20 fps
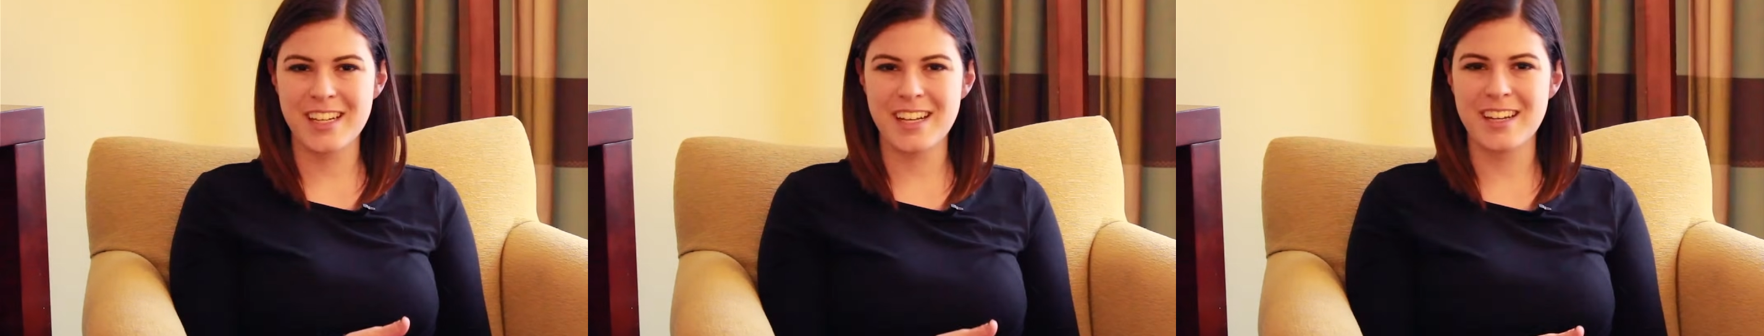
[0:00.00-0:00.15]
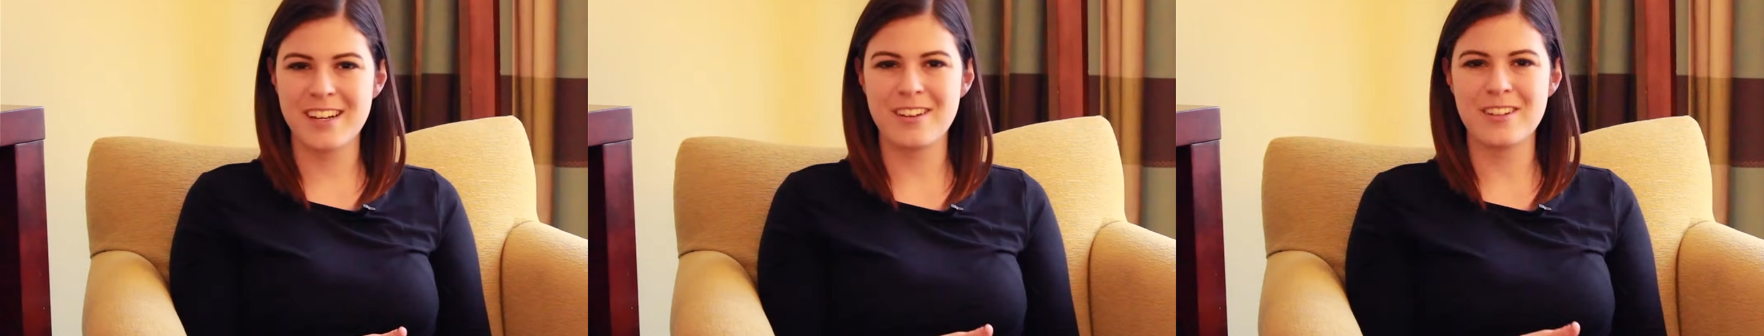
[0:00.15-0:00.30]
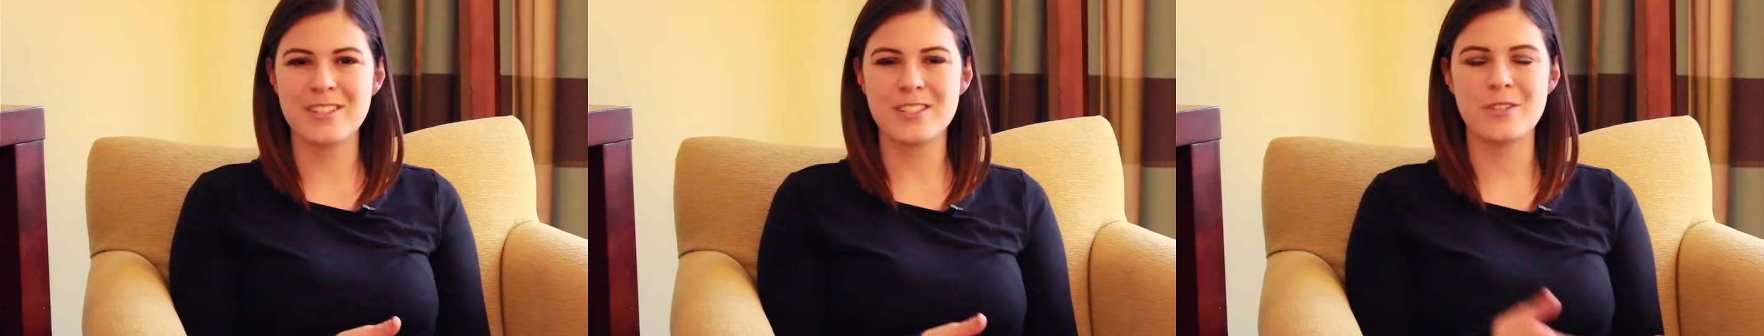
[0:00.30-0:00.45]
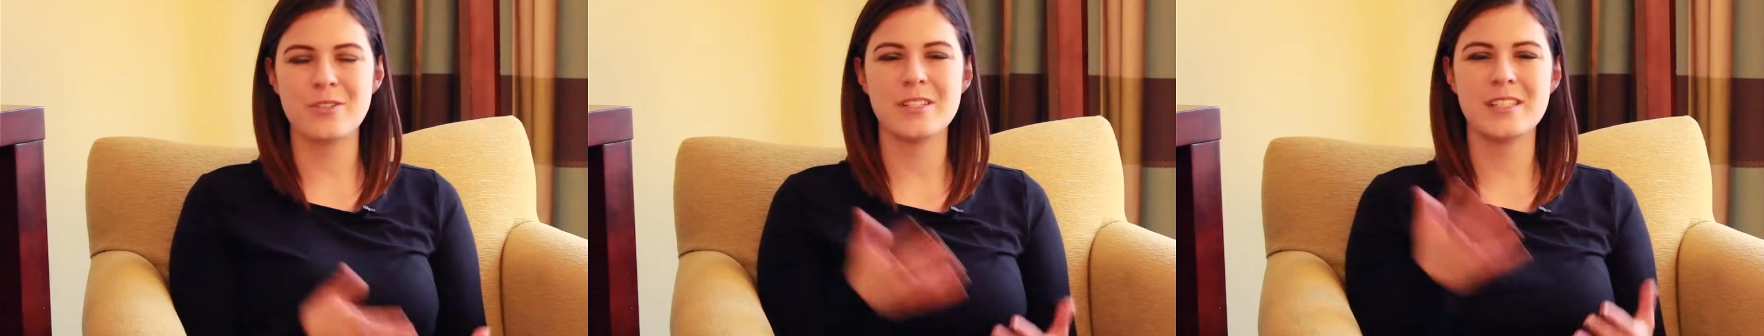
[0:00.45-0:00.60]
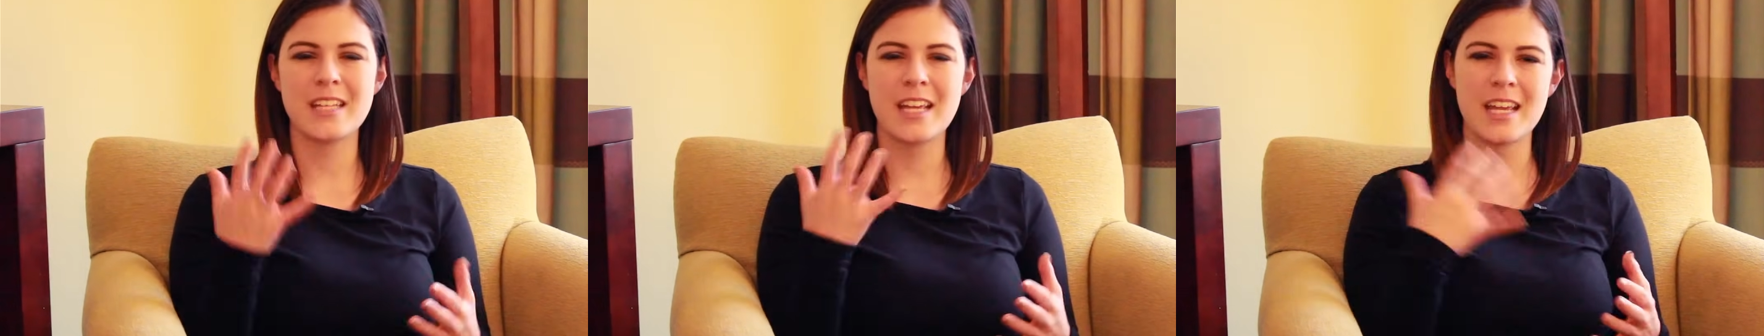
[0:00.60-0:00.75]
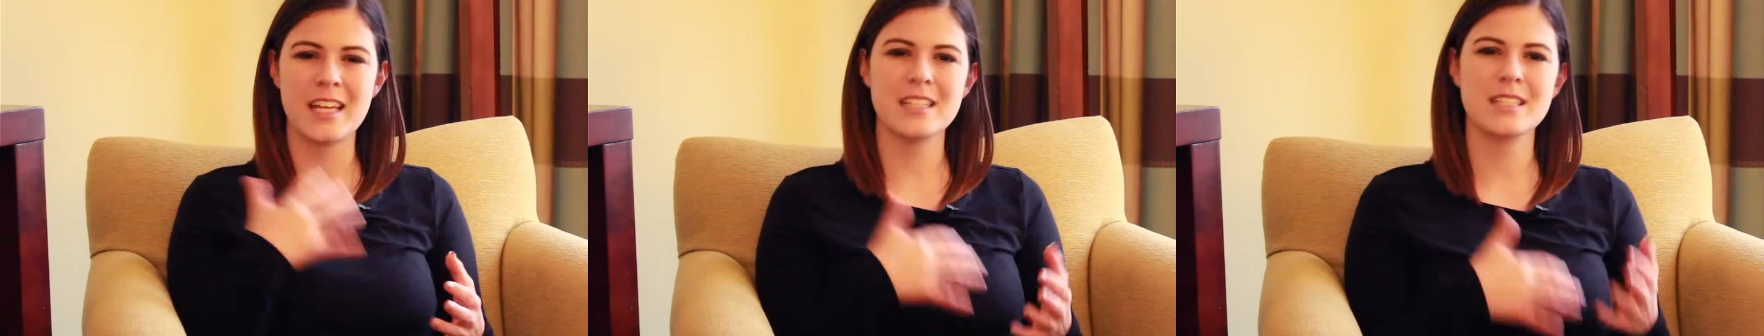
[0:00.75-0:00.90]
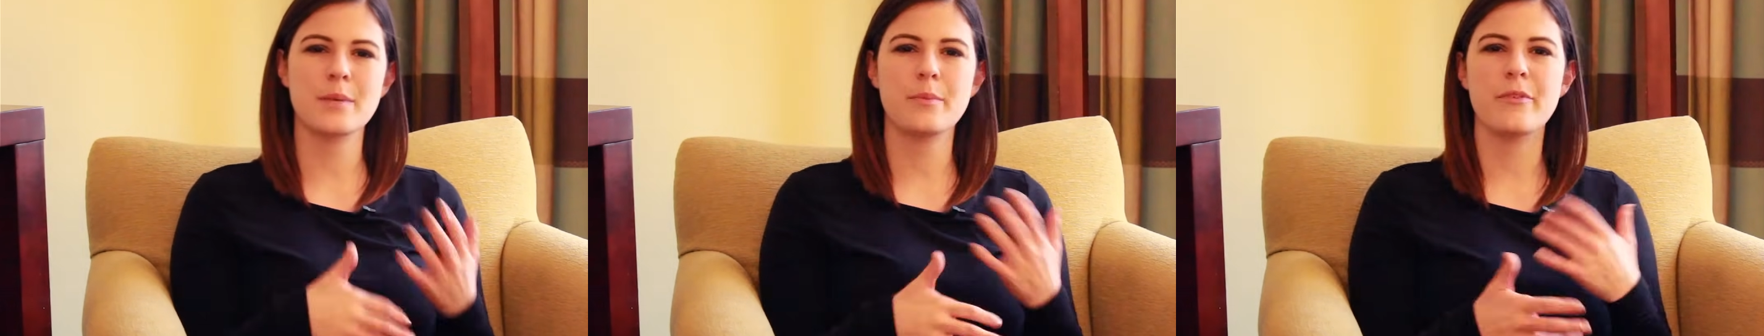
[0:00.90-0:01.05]
and also it
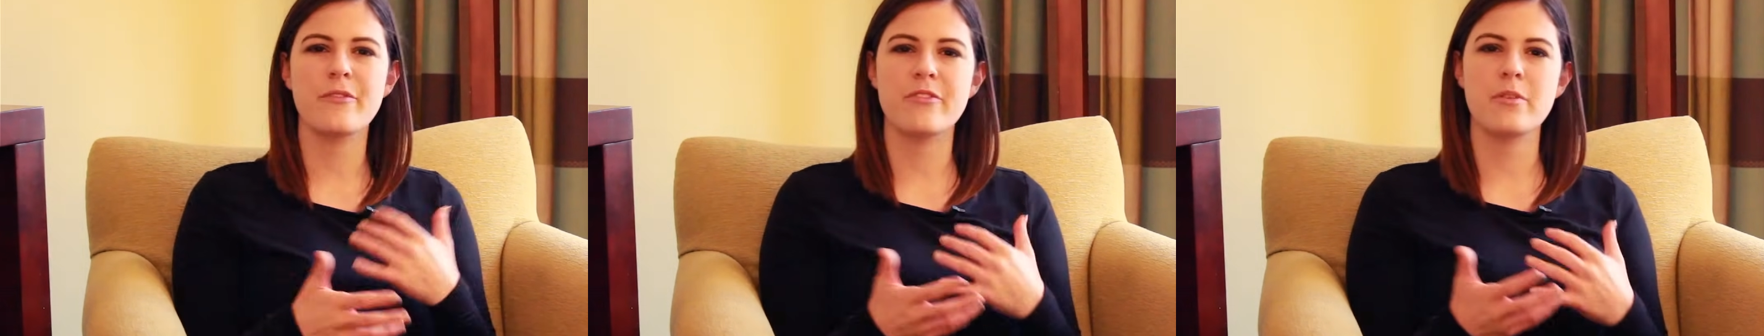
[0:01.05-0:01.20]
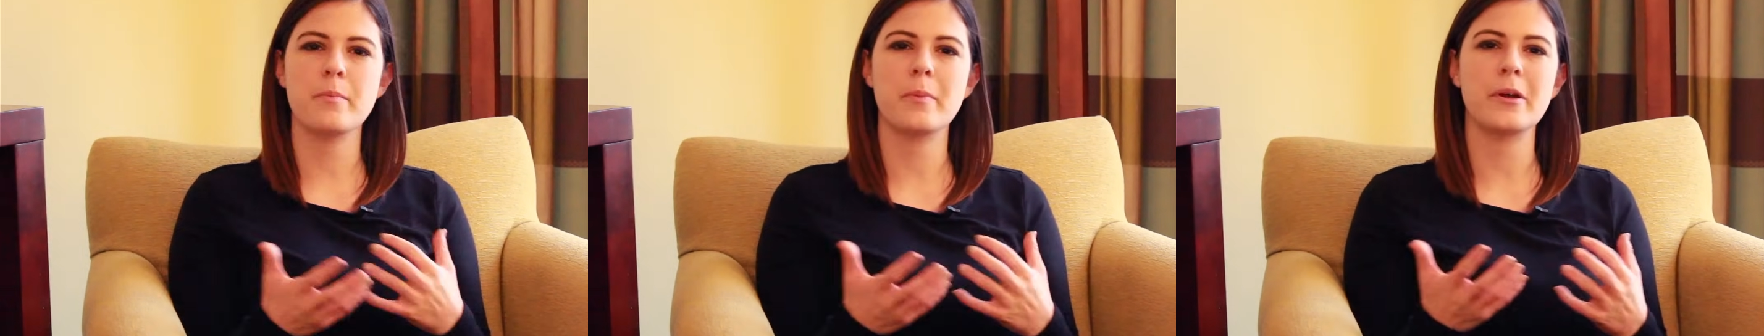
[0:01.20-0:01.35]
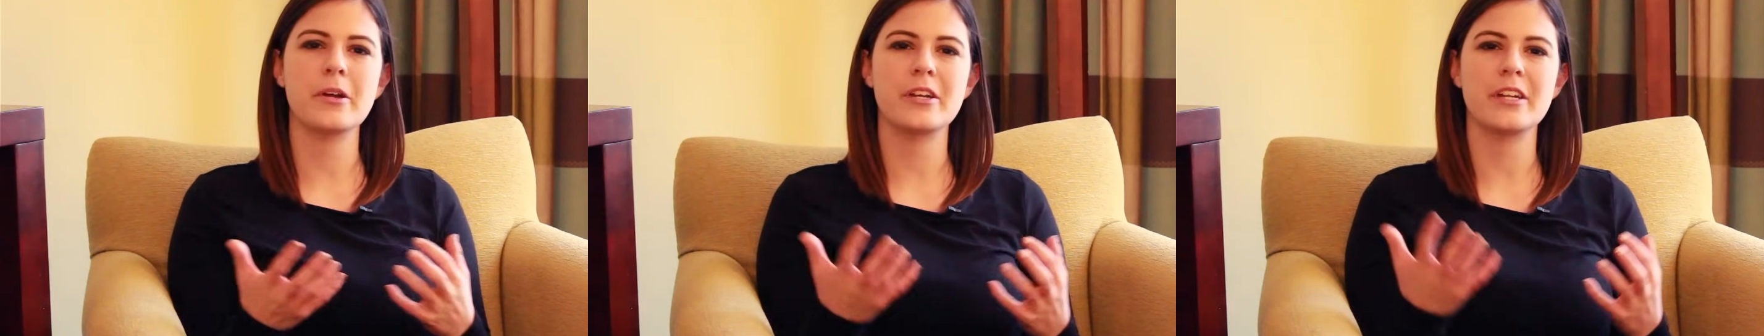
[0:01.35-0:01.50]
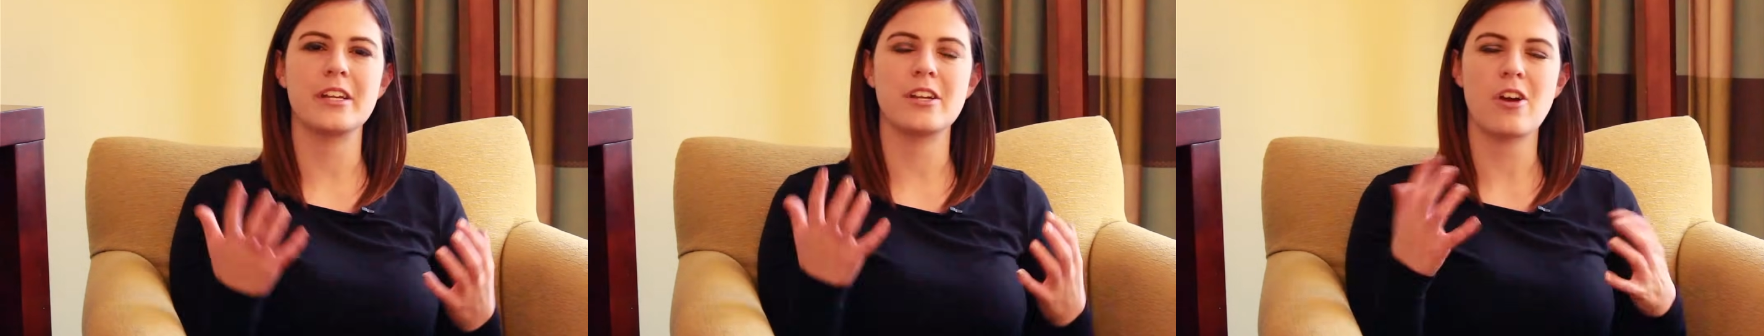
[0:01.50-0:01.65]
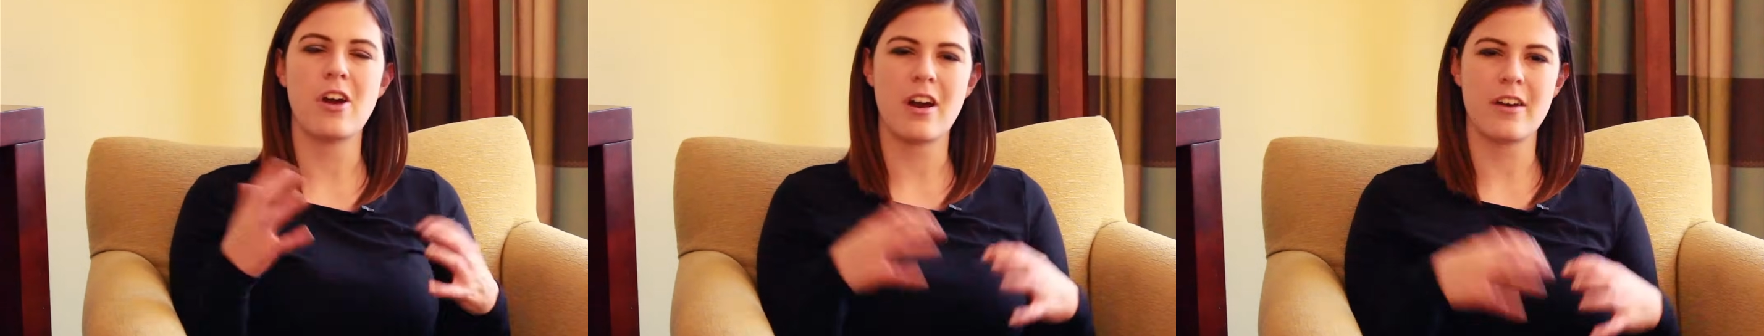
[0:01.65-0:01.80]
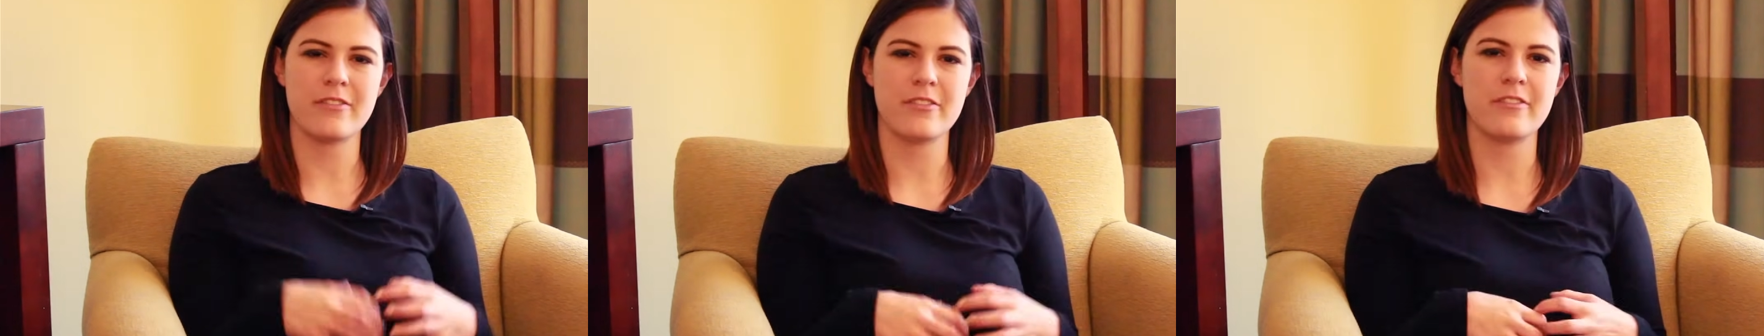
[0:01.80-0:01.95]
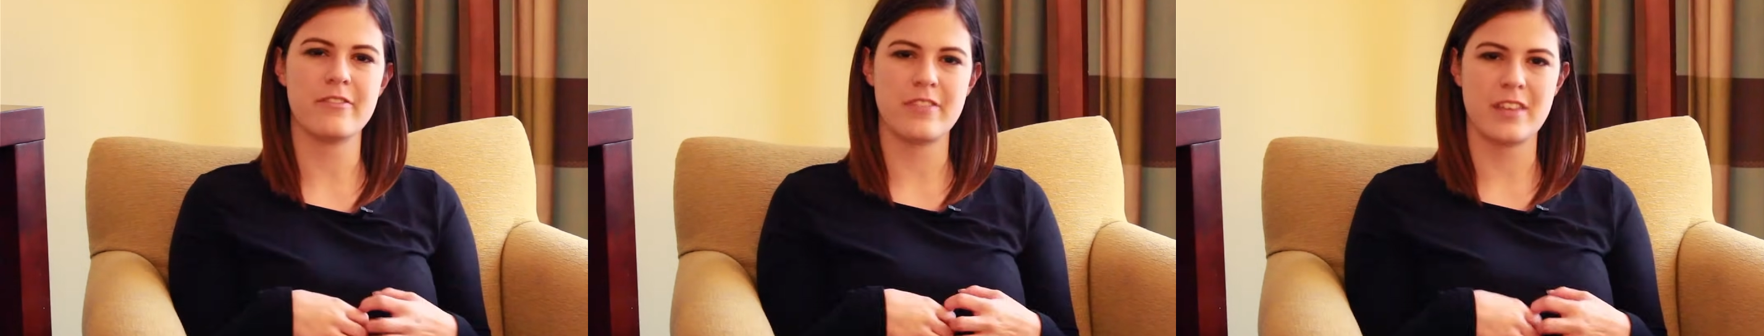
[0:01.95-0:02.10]
takes some of the burden
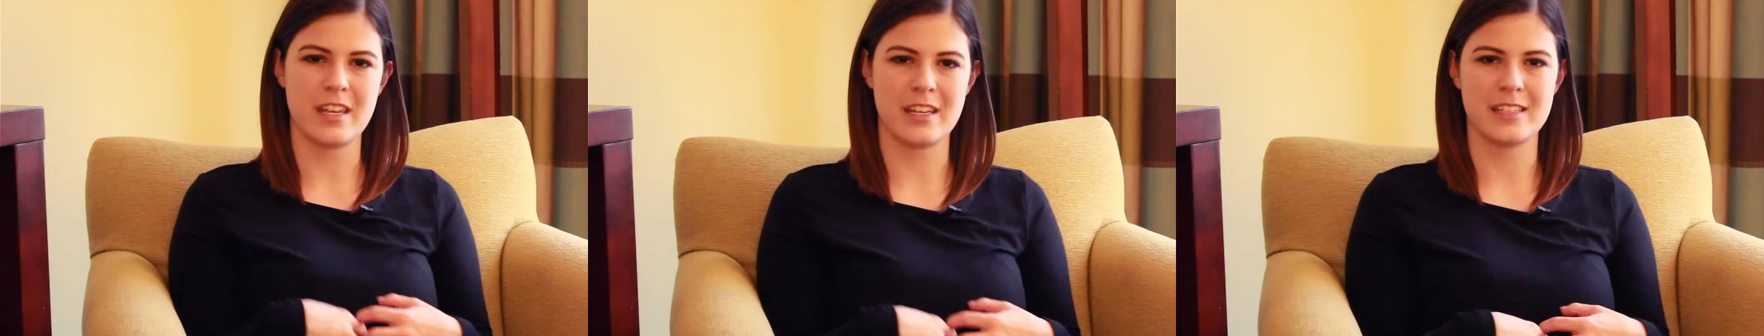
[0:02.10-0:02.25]
off of the